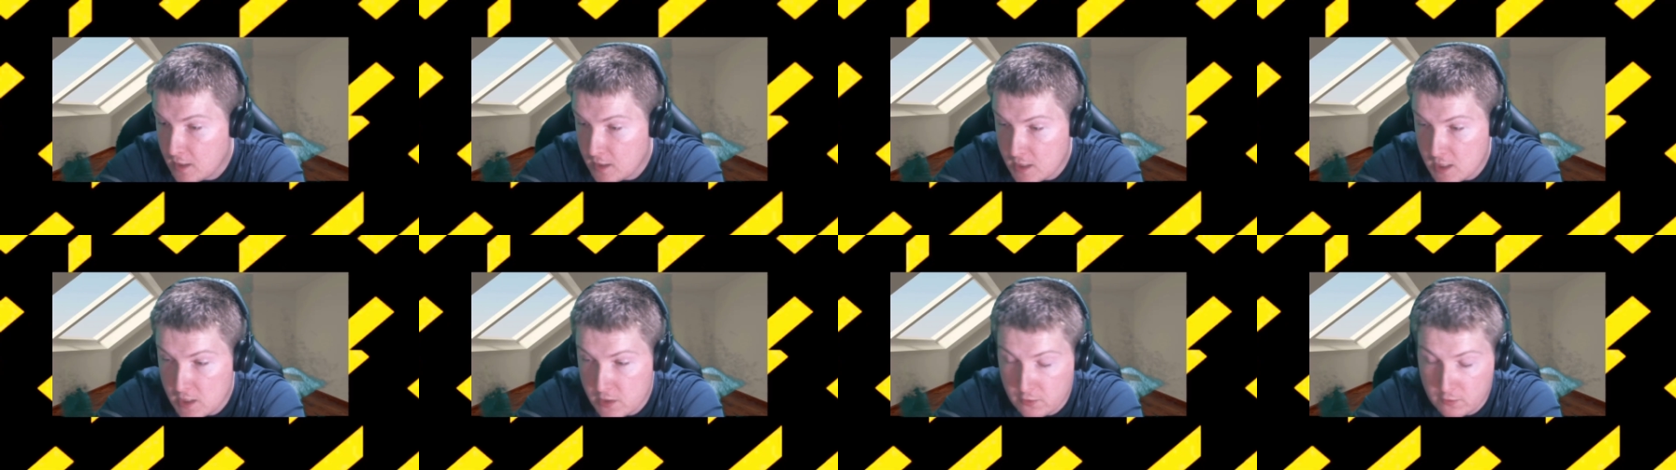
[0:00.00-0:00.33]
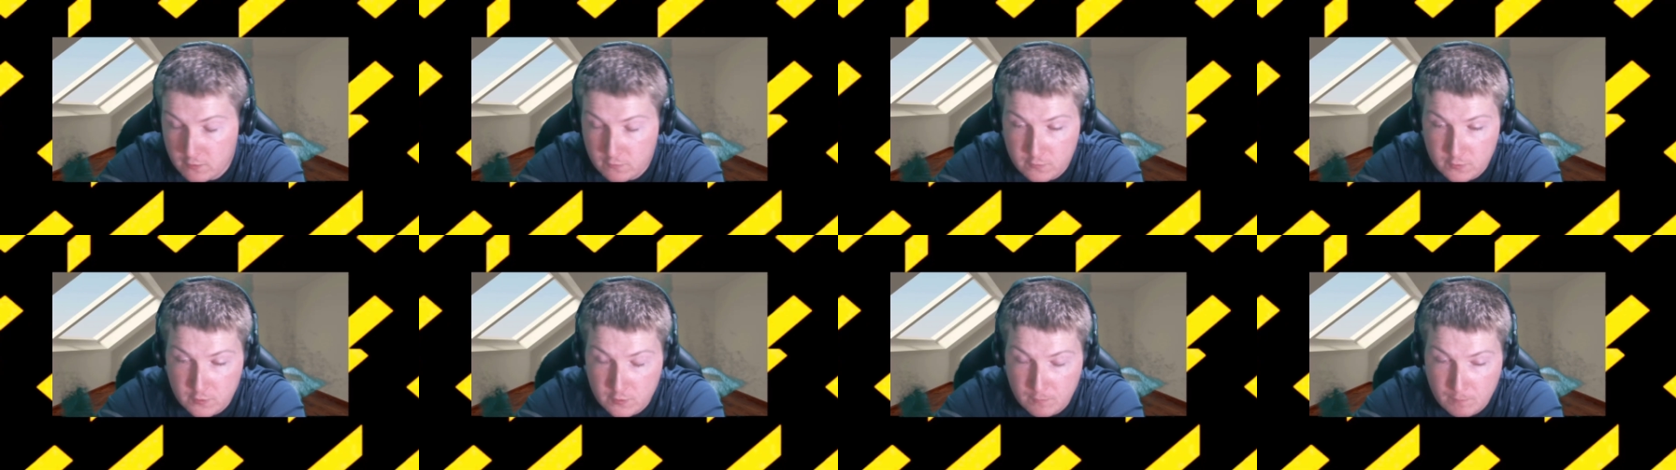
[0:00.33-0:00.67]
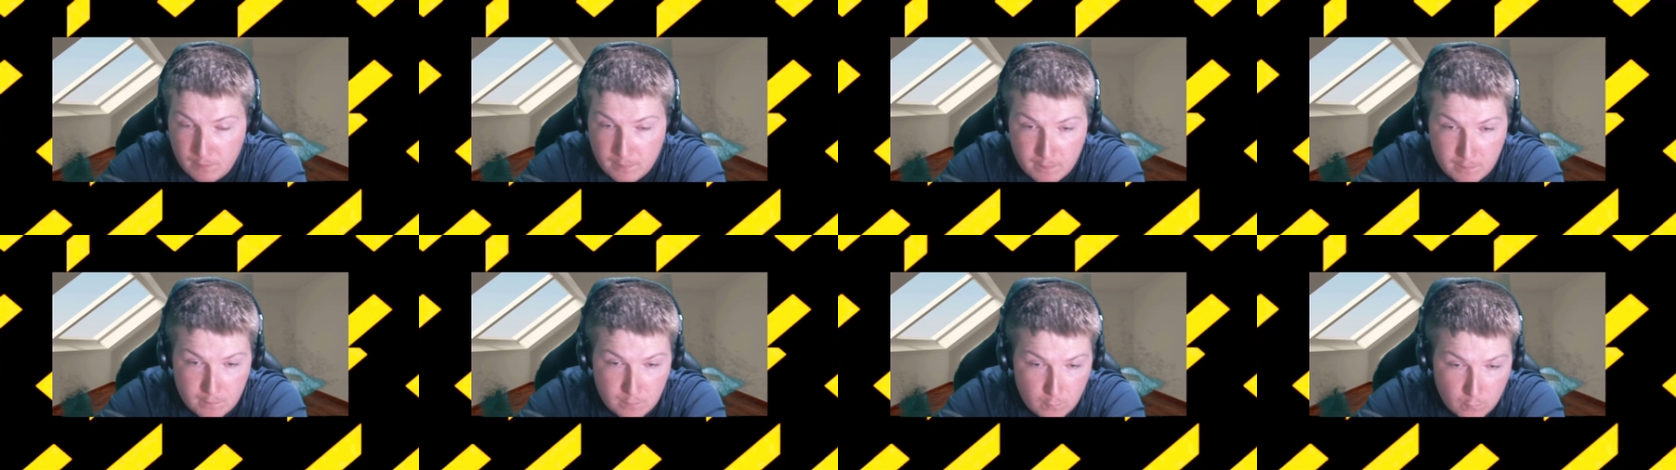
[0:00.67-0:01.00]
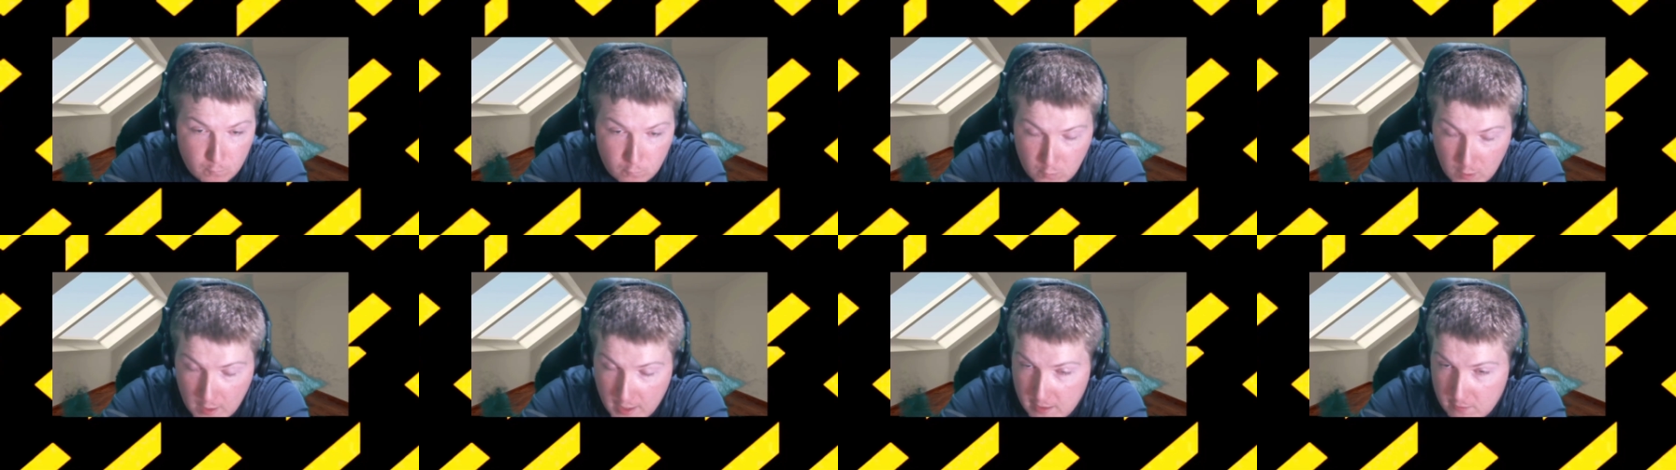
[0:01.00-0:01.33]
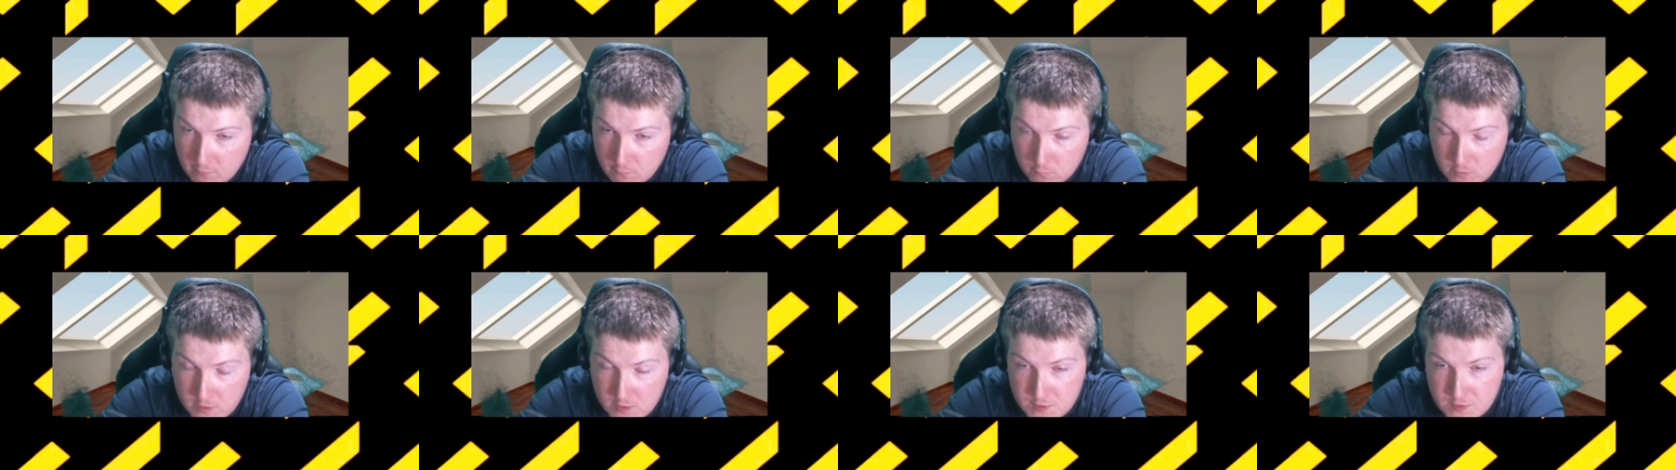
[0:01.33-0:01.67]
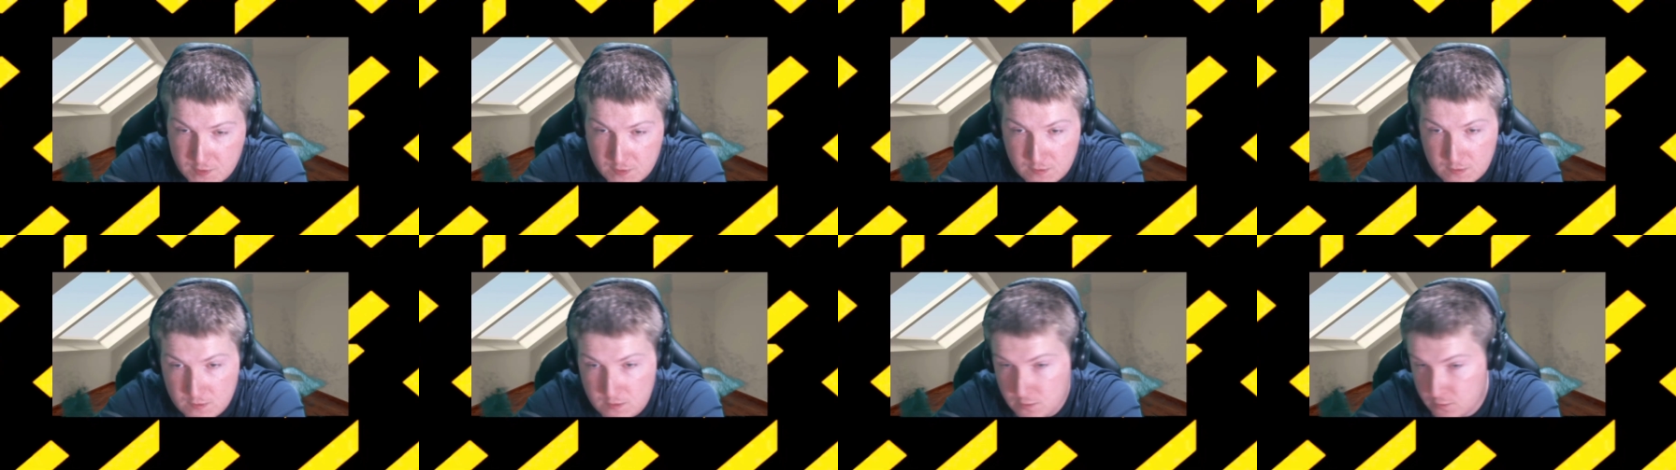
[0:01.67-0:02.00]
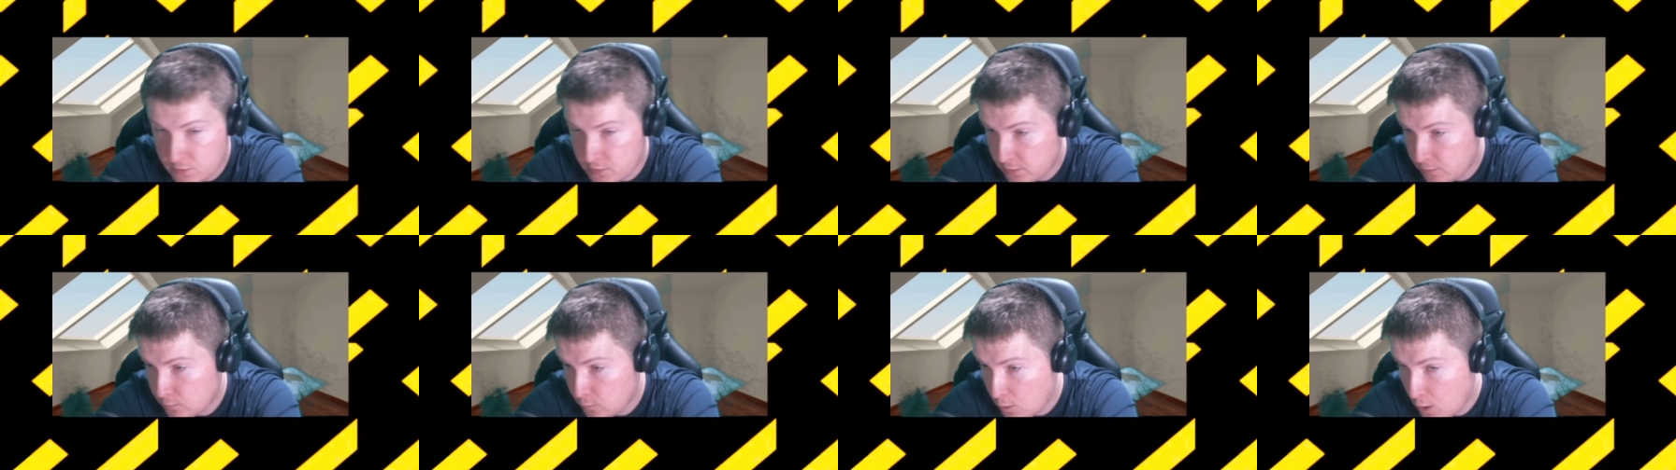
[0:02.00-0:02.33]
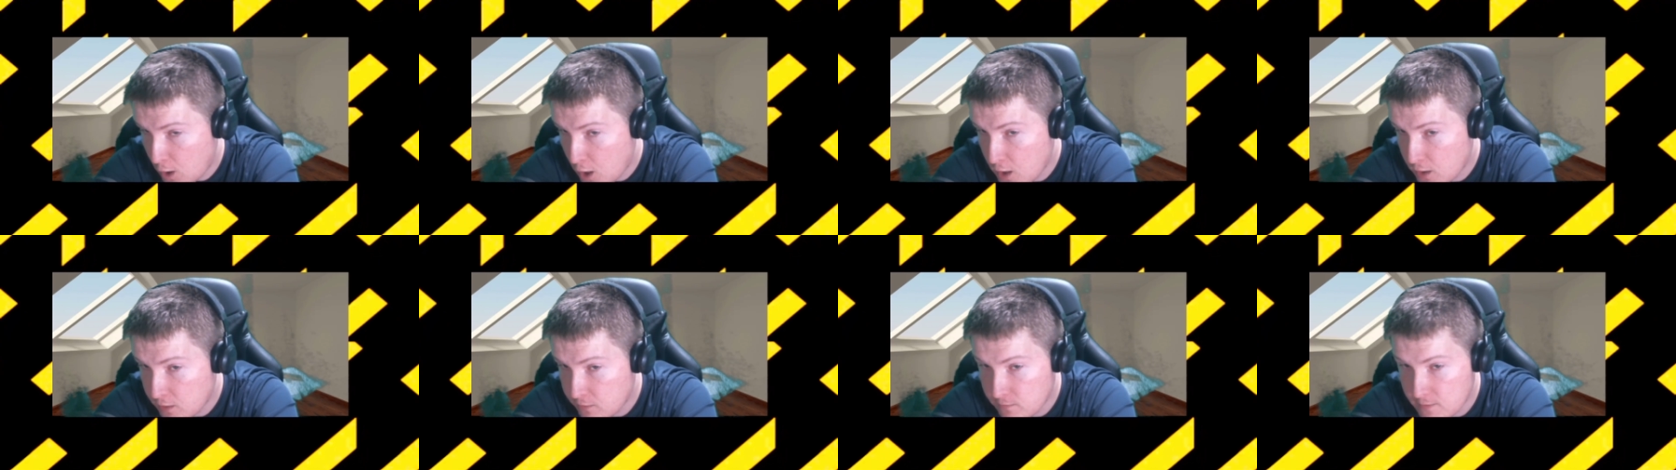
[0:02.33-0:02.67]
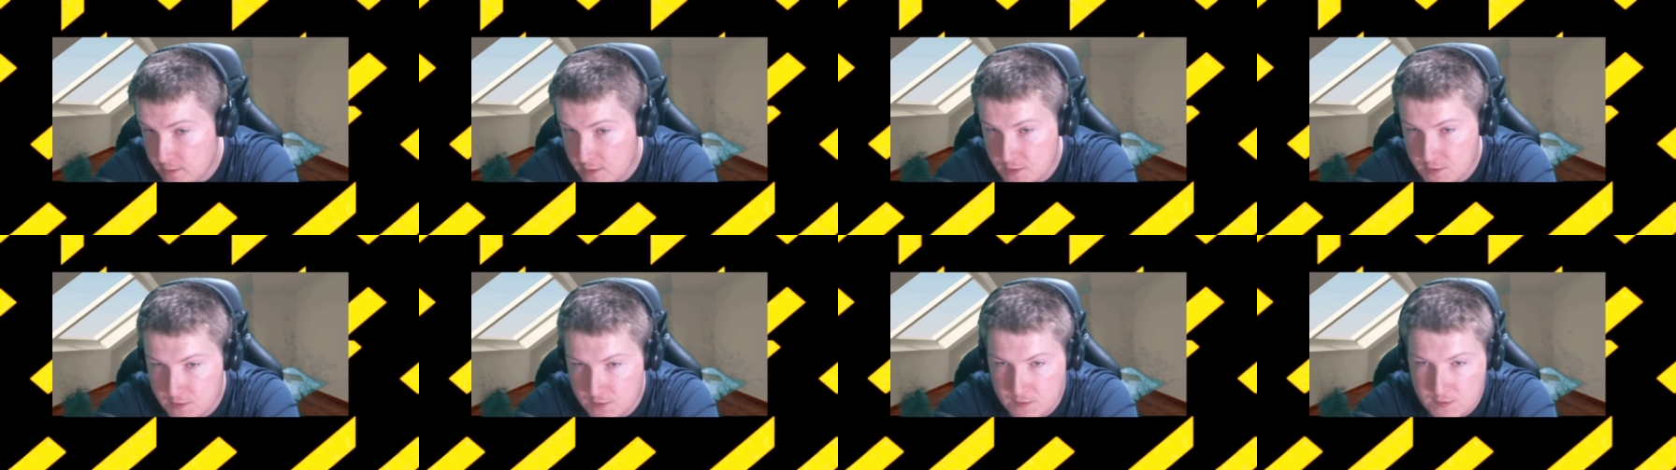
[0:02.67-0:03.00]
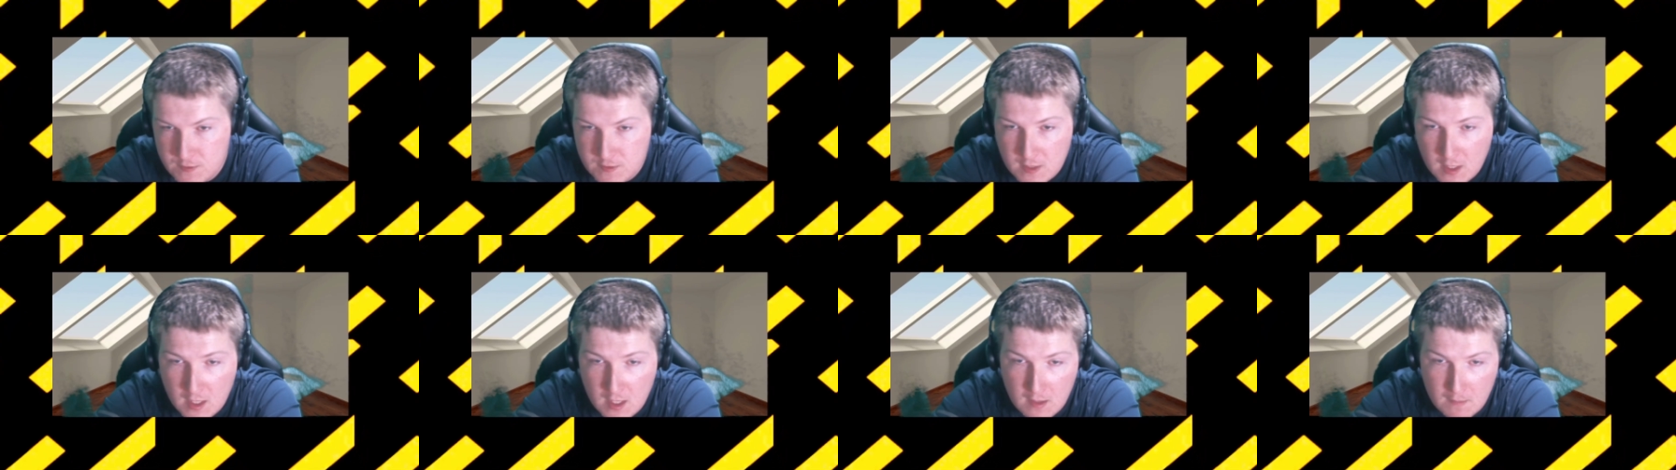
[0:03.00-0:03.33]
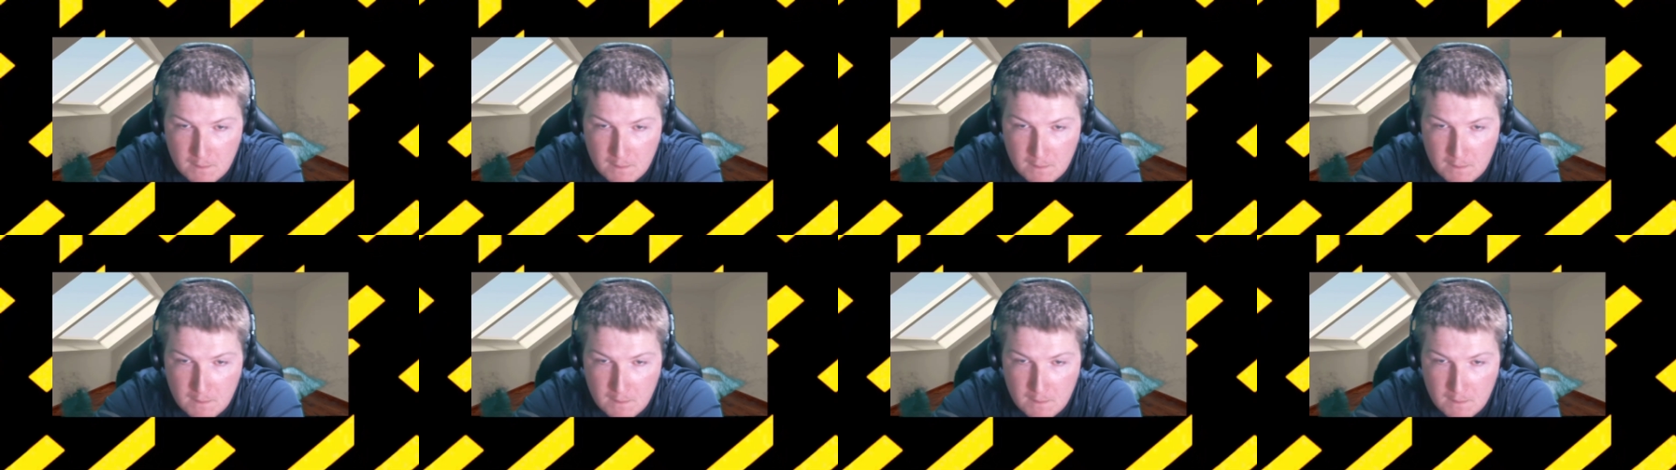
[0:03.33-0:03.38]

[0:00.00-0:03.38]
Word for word: either for the right reasons or the wrong reasons